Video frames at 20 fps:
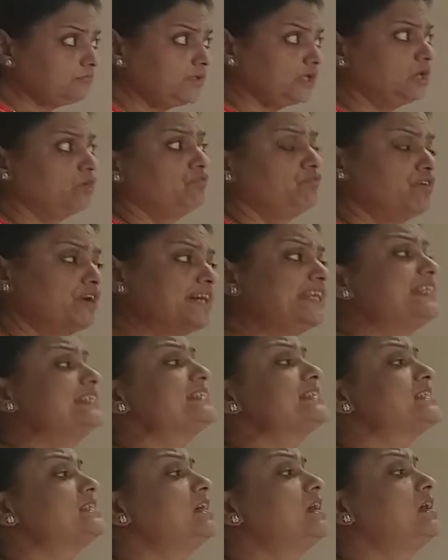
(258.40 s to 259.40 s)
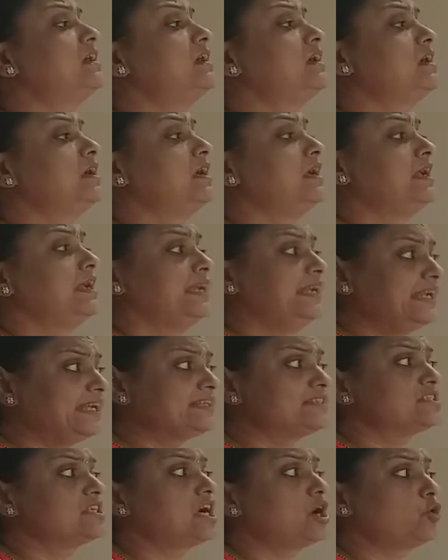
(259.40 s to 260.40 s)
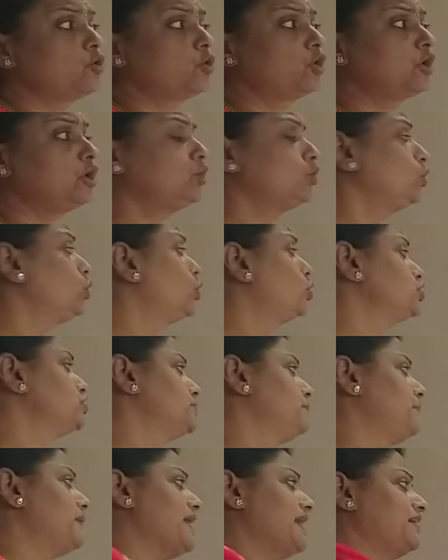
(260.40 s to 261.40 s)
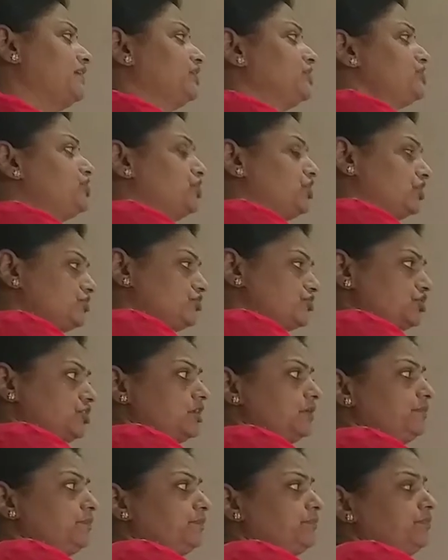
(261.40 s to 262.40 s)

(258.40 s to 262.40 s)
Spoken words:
One is the hexagonal close packed structure